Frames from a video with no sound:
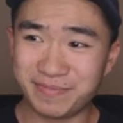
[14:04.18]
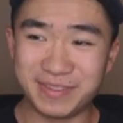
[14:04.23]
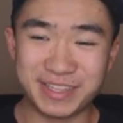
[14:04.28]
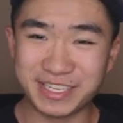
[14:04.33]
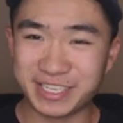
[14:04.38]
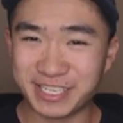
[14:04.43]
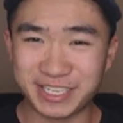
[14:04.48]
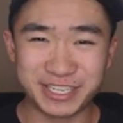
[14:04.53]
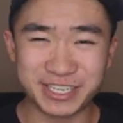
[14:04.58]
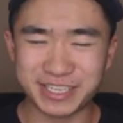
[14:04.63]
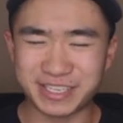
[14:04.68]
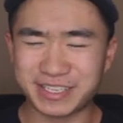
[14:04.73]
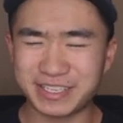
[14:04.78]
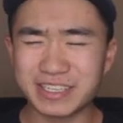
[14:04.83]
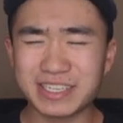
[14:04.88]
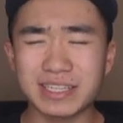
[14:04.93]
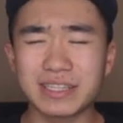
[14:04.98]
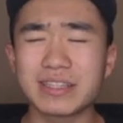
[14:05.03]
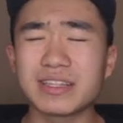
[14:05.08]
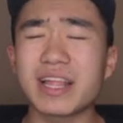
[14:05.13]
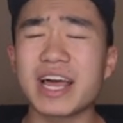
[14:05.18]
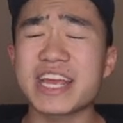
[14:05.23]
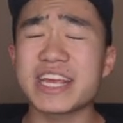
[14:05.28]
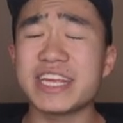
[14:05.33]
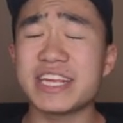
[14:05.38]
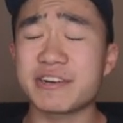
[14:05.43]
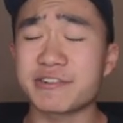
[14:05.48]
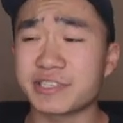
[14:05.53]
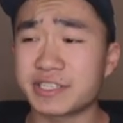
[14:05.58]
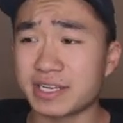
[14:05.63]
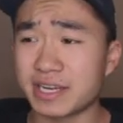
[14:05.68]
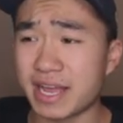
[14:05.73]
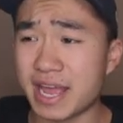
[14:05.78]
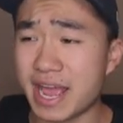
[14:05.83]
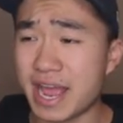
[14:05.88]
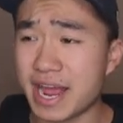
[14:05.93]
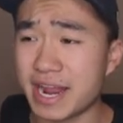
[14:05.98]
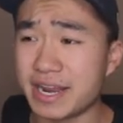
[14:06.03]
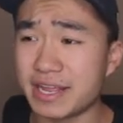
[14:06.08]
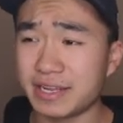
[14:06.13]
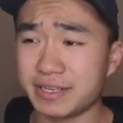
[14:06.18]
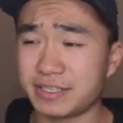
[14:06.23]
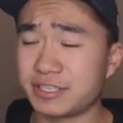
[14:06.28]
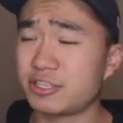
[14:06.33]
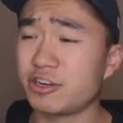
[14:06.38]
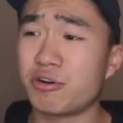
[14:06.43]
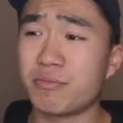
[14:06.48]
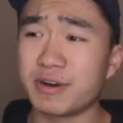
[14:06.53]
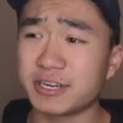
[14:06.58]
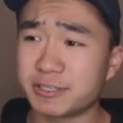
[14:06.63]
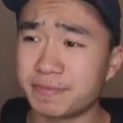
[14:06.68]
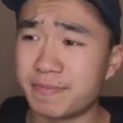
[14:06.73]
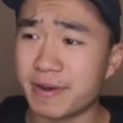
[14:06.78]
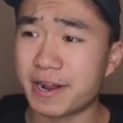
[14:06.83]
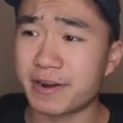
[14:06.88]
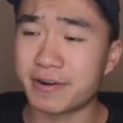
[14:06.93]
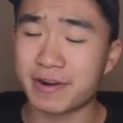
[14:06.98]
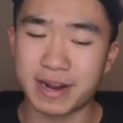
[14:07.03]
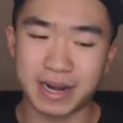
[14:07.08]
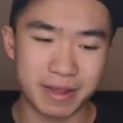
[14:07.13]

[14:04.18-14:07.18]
This is just light years ahead, so much better.